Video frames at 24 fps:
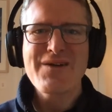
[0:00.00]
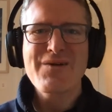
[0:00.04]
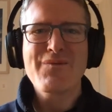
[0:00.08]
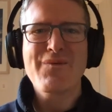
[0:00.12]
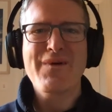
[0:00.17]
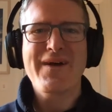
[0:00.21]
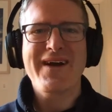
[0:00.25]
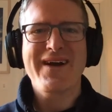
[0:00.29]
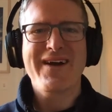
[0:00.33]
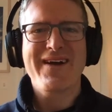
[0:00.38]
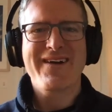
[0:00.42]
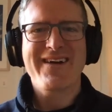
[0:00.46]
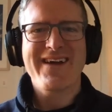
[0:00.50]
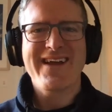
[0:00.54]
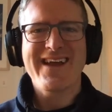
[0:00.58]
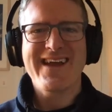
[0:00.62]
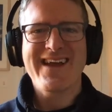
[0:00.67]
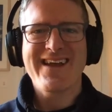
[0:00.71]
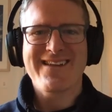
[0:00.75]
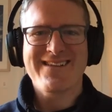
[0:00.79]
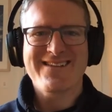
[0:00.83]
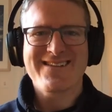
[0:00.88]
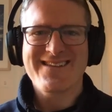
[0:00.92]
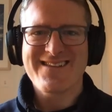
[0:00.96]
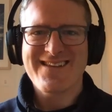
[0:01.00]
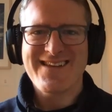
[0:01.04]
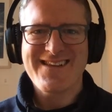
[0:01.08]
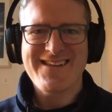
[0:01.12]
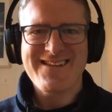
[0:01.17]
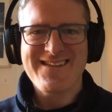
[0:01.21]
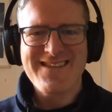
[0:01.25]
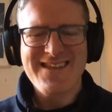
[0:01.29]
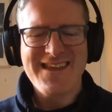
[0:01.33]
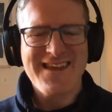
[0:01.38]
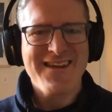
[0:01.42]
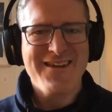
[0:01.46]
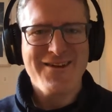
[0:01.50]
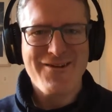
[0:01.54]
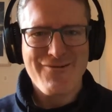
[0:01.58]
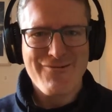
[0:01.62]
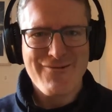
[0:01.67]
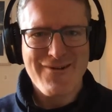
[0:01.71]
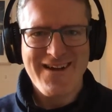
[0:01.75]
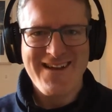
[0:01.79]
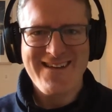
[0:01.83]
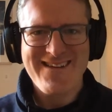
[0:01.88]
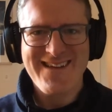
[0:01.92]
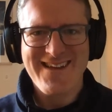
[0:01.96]
where it'll think you're
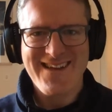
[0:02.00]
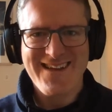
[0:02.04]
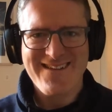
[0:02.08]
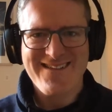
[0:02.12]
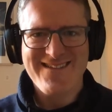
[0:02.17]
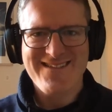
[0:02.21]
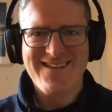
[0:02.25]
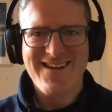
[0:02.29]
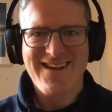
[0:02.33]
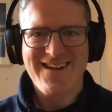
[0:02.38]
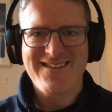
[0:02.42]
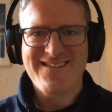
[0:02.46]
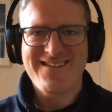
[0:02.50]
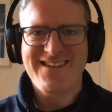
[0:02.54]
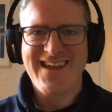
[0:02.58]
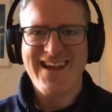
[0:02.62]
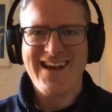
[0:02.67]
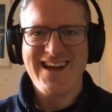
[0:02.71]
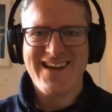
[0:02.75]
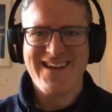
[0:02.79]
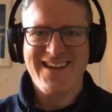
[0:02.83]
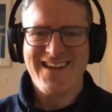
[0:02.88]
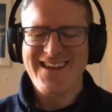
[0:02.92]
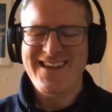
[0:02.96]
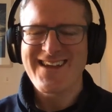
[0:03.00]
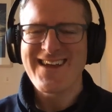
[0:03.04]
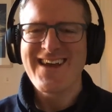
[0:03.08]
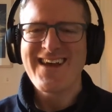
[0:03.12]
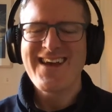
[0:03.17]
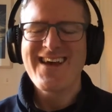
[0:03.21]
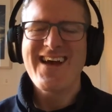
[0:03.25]
writing in Scots Gaelic.